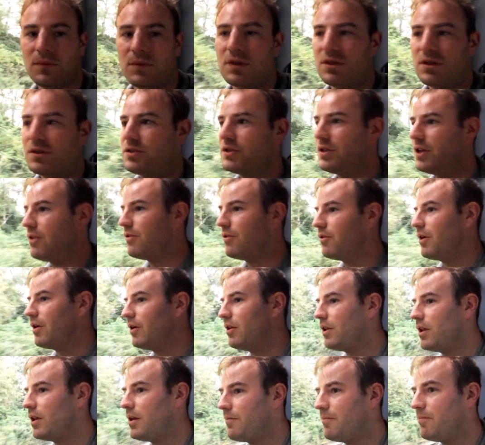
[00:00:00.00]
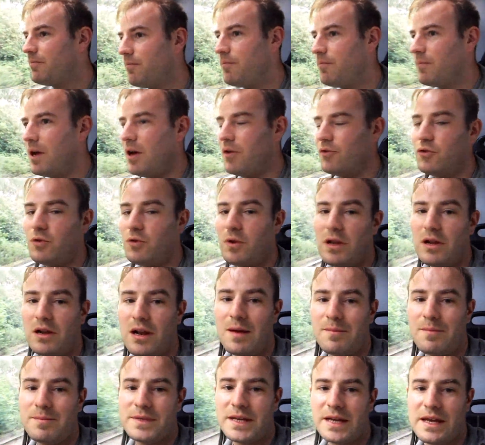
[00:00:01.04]
So I'll do a little
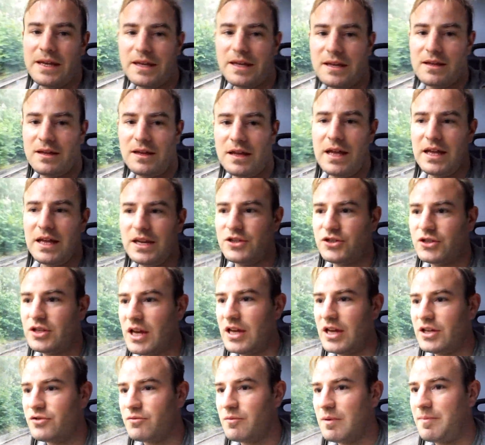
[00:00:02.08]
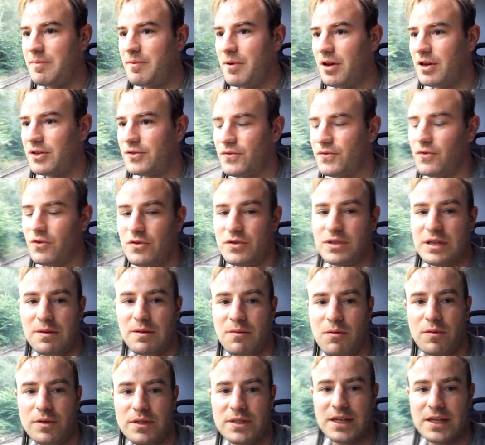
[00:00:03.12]
update each station we pass through, see what
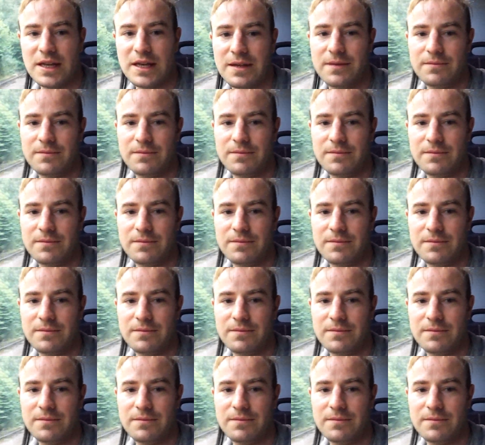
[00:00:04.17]
we see.